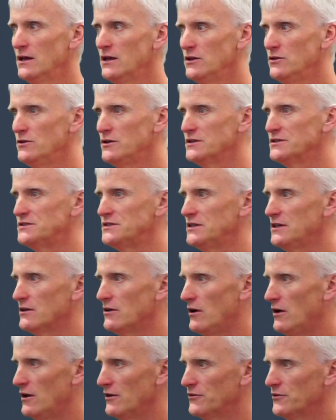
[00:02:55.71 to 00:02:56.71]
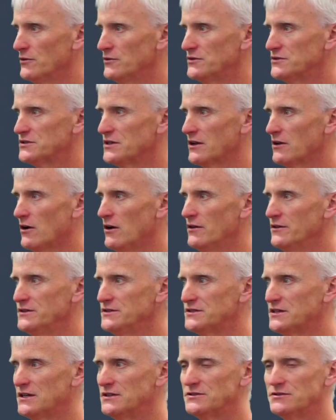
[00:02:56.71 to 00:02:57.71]
You can see it also, just like all
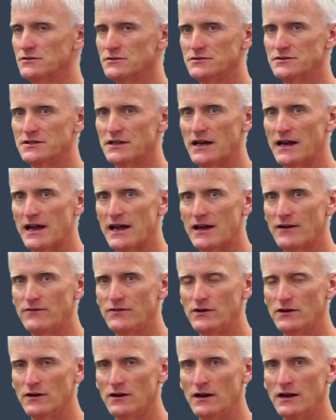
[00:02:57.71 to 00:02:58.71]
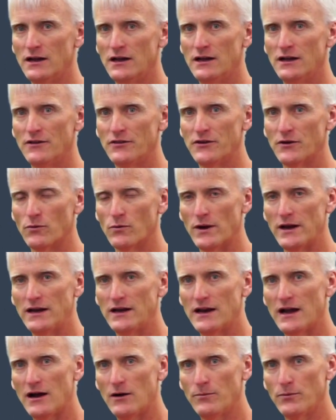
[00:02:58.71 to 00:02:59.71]
these sensors that I have here, their
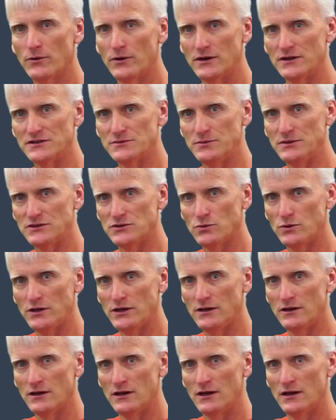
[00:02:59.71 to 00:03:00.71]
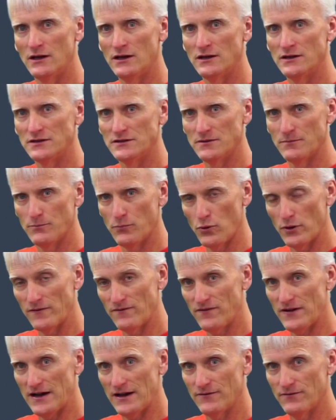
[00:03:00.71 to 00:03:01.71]
rated output is between
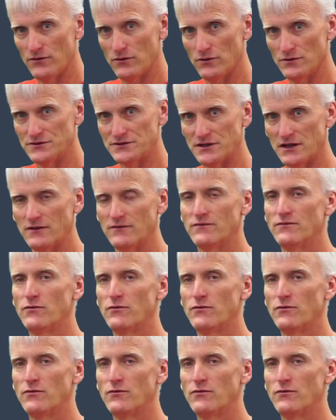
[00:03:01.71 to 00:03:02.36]
0.5 volts and